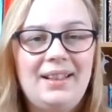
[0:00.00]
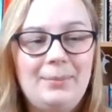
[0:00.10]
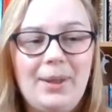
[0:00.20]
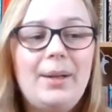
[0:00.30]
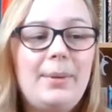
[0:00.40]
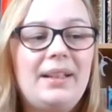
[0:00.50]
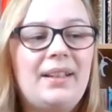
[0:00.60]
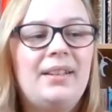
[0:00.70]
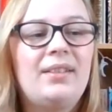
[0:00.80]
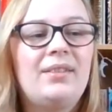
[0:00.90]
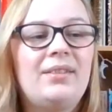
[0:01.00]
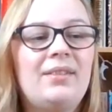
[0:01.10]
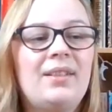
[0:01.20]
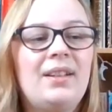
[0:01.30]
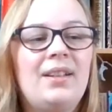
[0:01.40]
in my opinion.
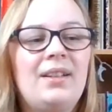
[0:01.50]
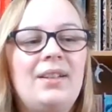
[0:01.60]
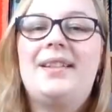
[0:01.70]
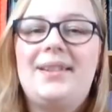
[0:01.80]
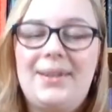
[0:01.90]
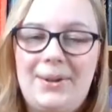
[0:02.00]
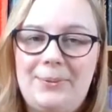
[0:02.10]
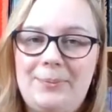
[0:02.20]
So,